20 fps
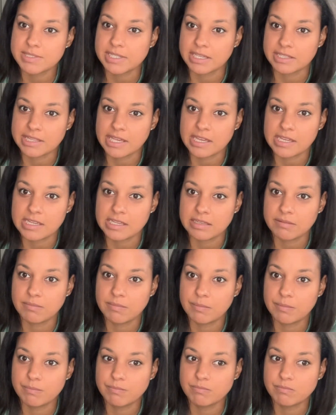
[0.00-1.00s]
like
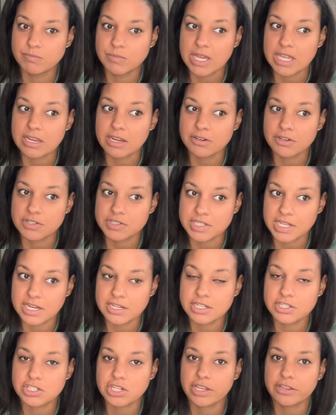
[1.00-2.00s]
they understand
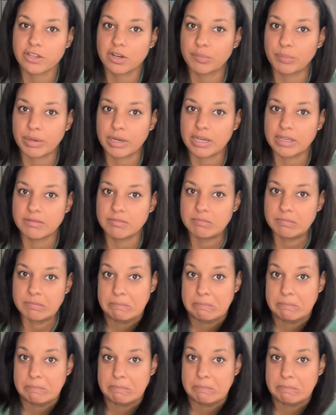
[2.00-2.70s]
each other, but